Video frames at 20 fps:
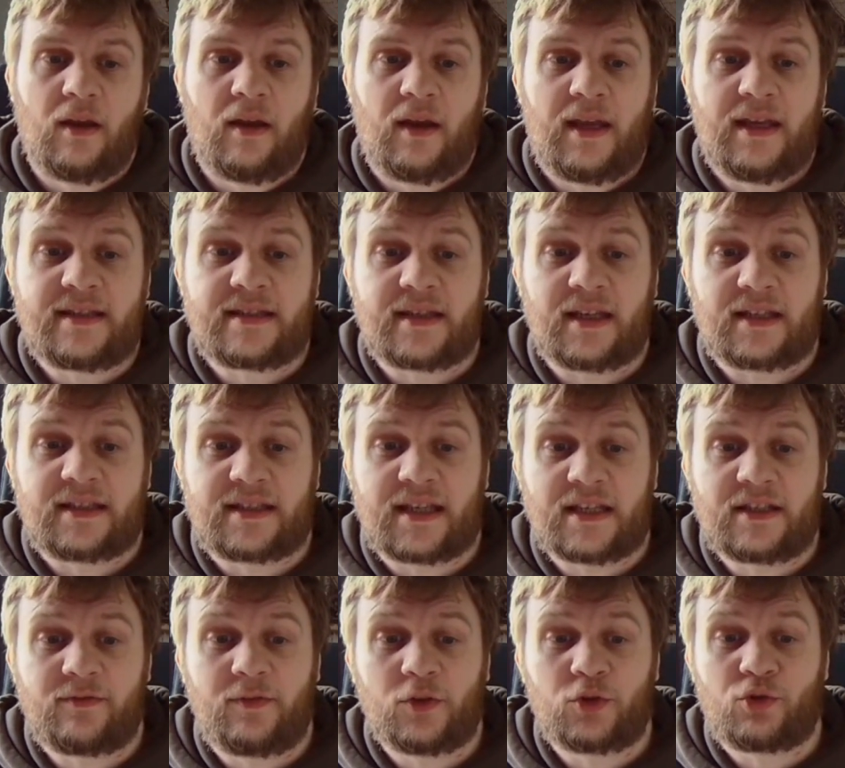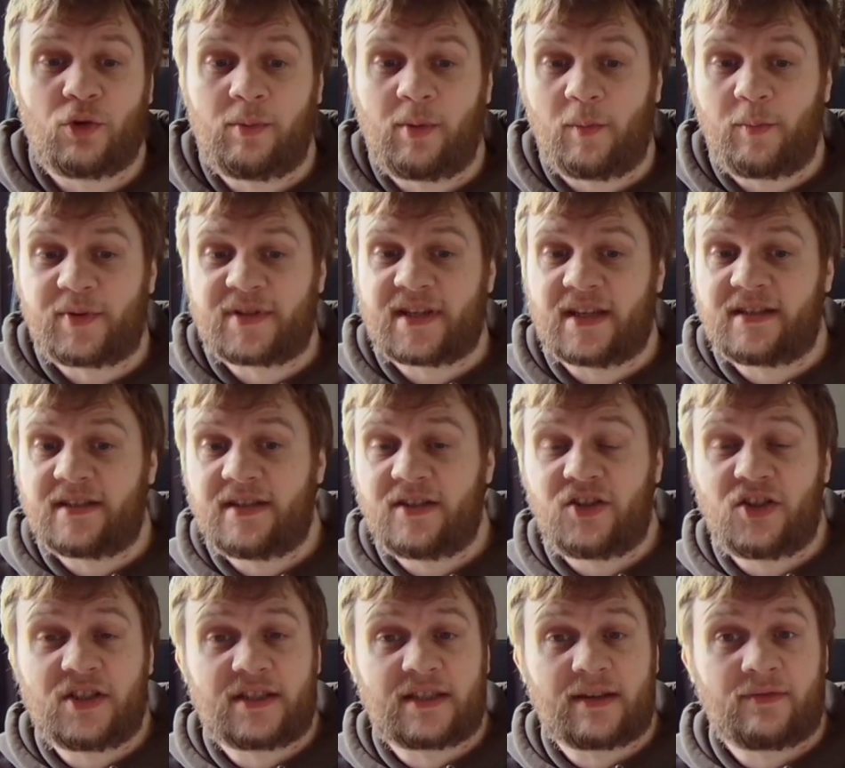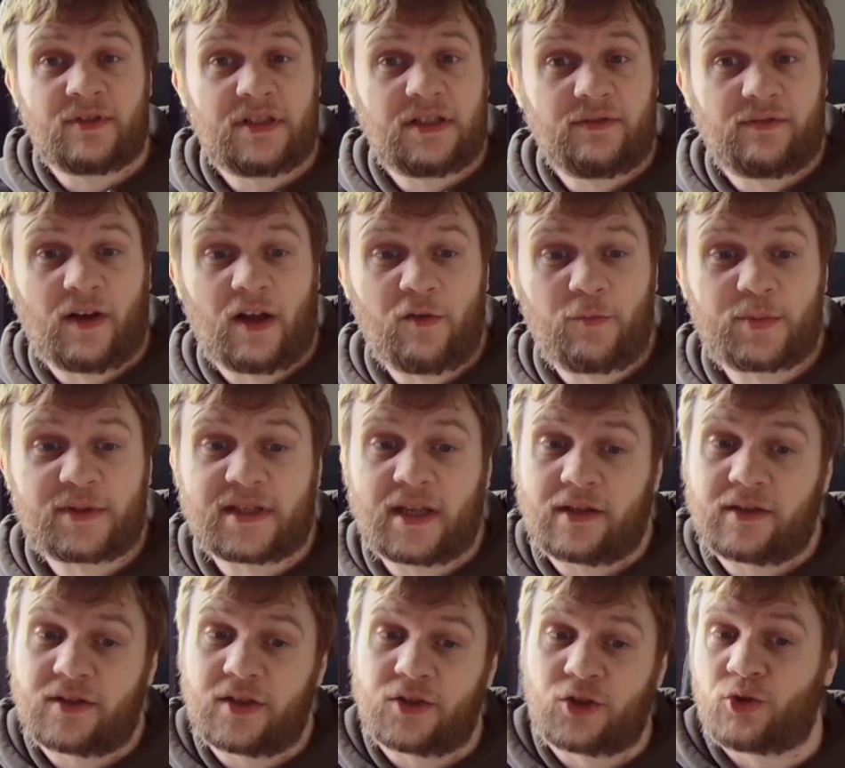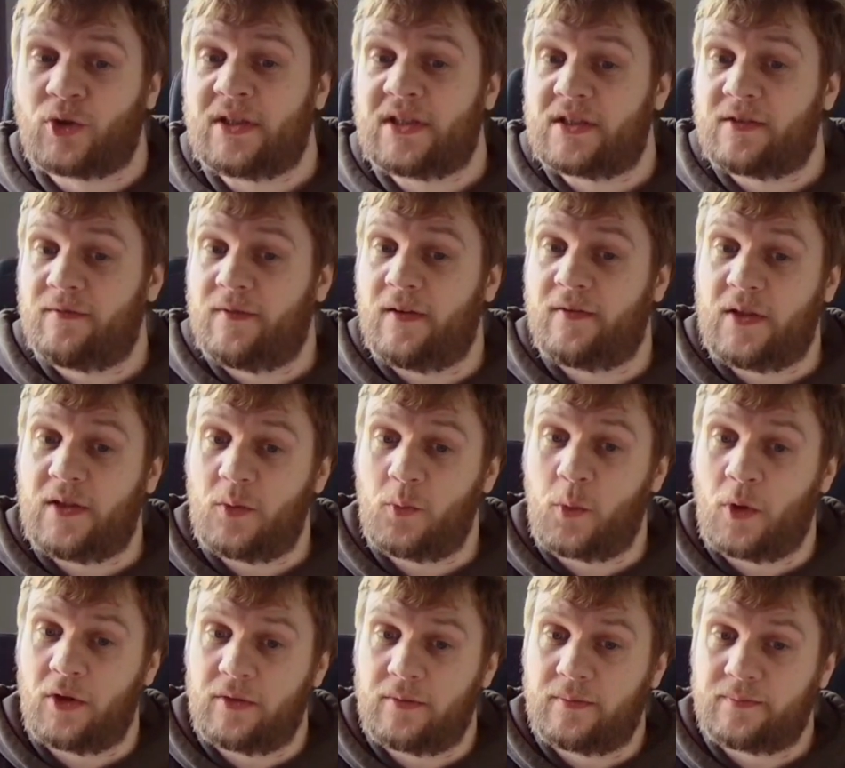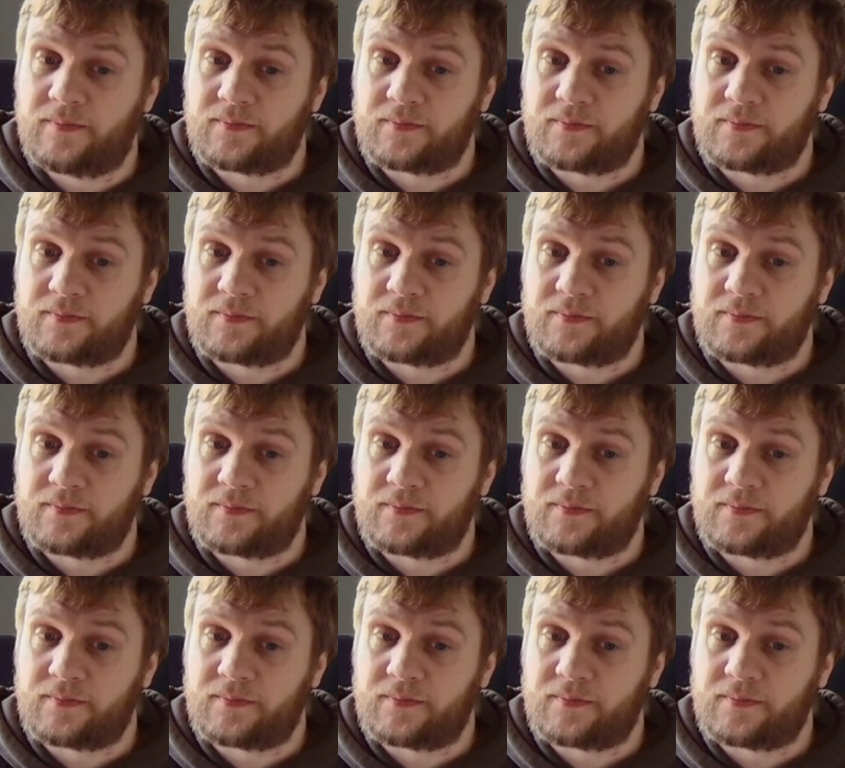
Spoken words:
His successful dribble percentage is 75% to Trent's 51%.